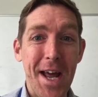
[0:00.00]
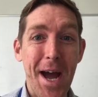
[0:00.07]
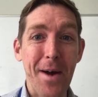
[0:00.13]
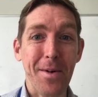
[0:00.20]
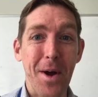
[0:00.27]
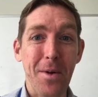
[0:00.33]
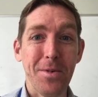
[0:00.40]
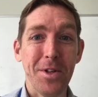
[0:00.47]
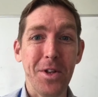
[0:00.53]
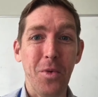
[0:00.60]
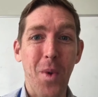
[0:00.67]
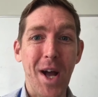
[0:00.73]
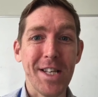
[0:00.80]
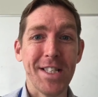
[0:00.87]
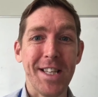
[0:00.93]
now go to the
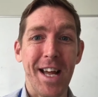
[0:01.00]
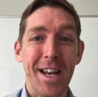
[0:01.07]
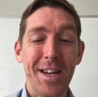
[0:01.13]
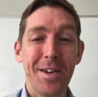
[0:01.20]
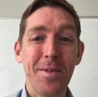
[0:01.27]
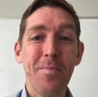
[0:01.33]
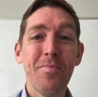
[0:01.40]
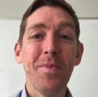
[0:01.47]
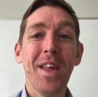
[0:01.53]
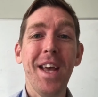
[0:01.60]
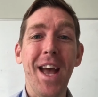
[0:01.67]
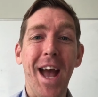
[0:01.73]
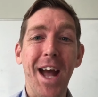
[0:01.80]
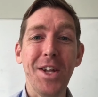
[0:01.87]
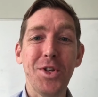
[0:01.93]
West End.
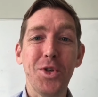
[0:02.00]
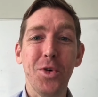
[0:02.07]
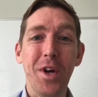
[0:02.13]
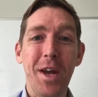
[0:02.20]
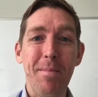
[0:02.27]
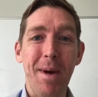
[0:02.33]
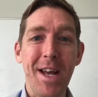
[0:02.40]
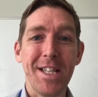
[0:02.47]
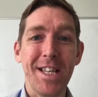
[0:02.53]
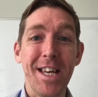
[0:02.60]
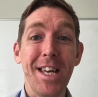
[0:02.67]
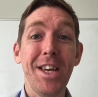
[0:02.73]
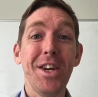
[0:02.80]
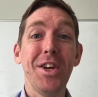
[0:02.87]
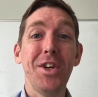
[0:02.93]
Enjoy it,
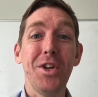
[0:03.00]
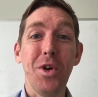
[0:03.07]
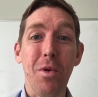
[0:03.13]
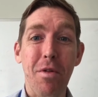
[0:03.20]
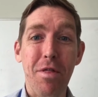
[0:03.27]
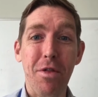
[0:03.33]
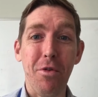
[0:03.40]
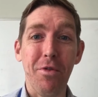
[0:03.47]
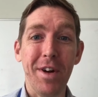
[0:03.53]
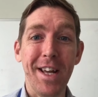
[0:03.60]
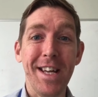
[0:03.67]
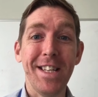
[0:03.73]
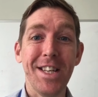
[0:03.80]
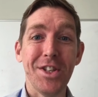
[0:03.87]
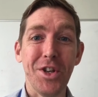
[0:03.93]
matey. You
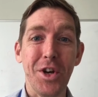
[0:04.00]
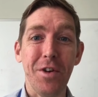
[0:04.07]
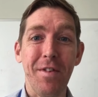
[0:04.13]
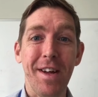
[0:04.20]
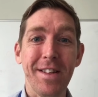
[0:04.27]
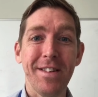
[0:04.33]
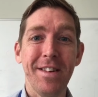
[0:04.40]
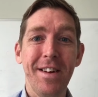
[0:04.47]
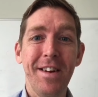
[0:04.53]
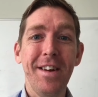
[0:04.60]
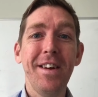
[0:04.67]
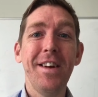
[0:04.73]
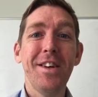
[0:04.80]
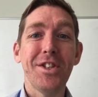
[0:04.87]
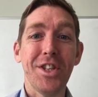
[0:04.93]
thoroughly deserve it.
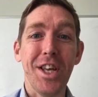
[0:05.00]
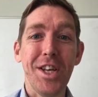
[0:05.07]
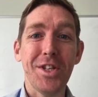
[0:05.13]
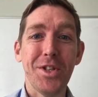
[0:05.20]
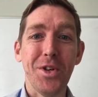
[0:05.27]
See you